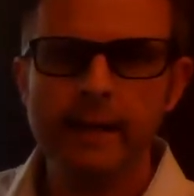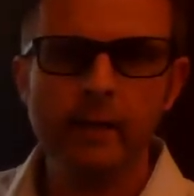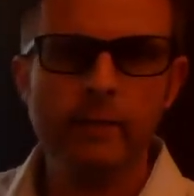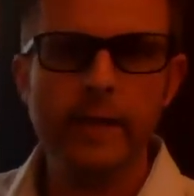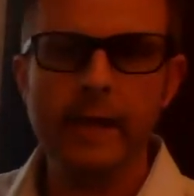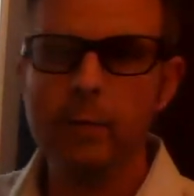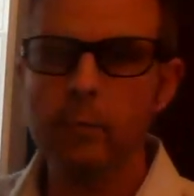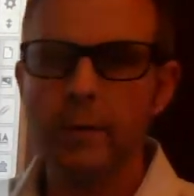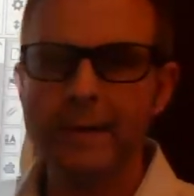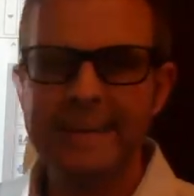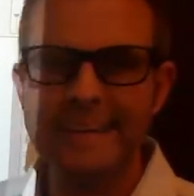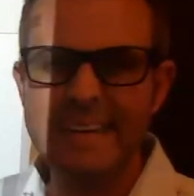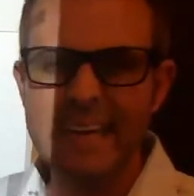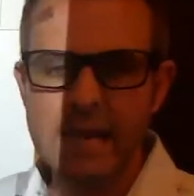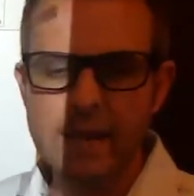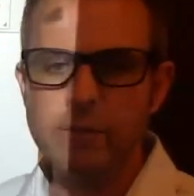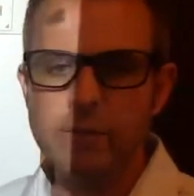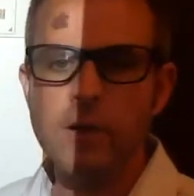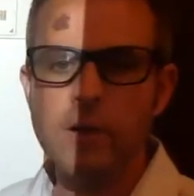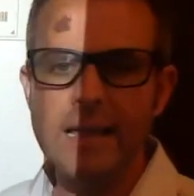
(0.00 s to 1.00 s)
They would
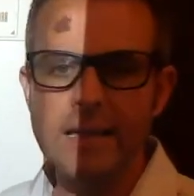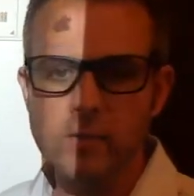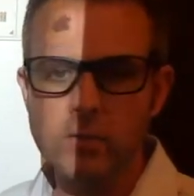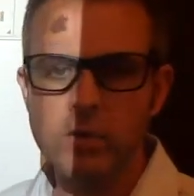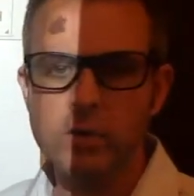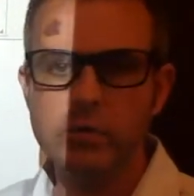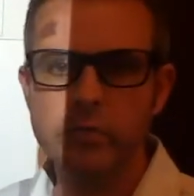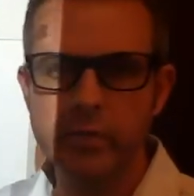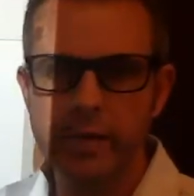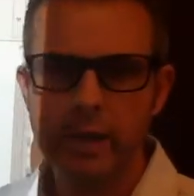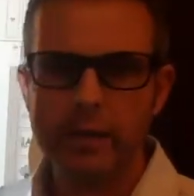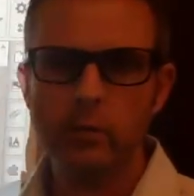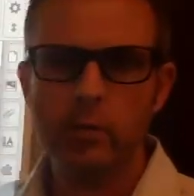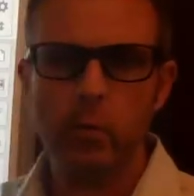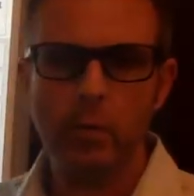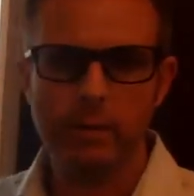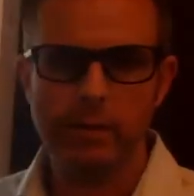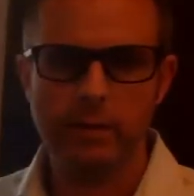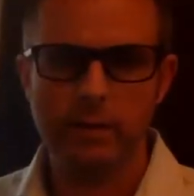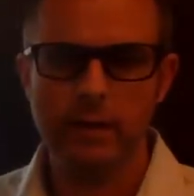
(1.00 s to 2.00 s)
never intersect
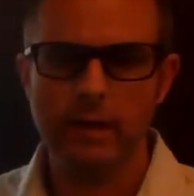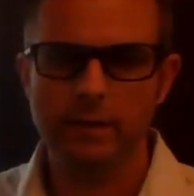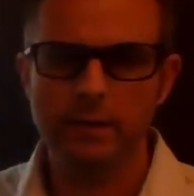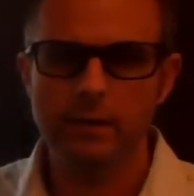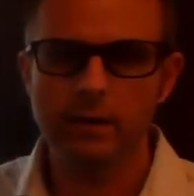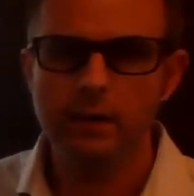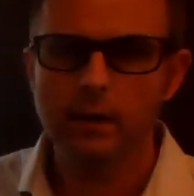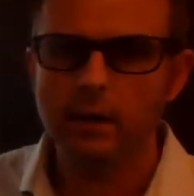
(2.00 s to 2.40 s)
one another.